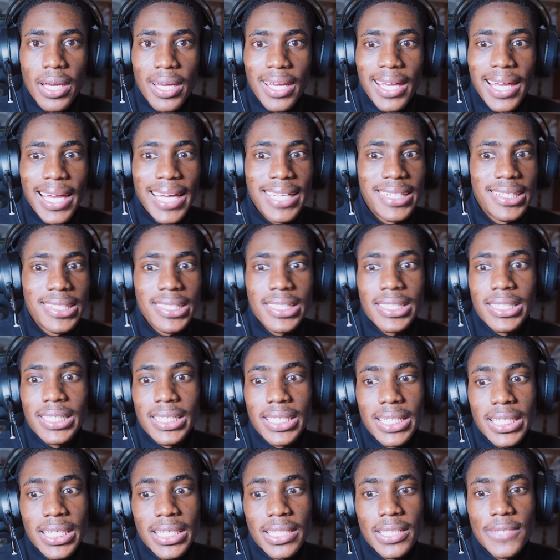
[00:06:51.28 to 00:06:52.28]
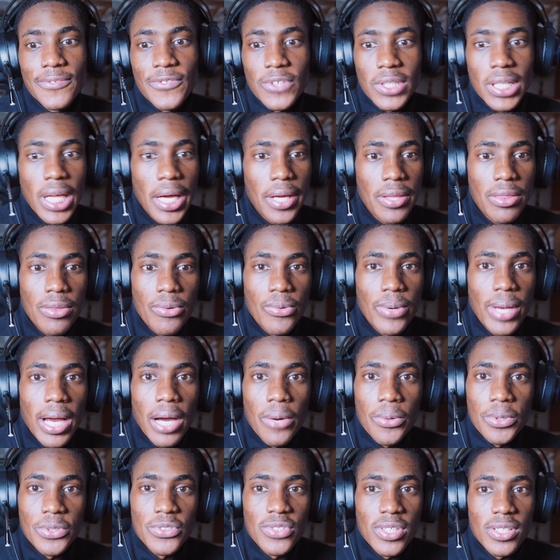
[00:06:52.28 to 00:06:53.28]
and to eat for like 3
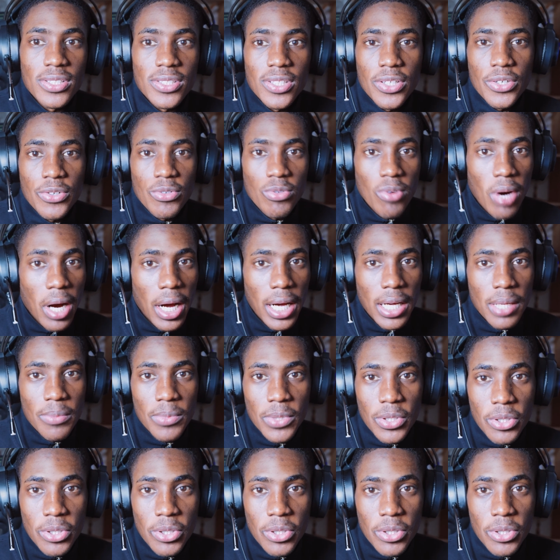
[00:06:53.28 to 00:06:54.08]
hours, it's a crime.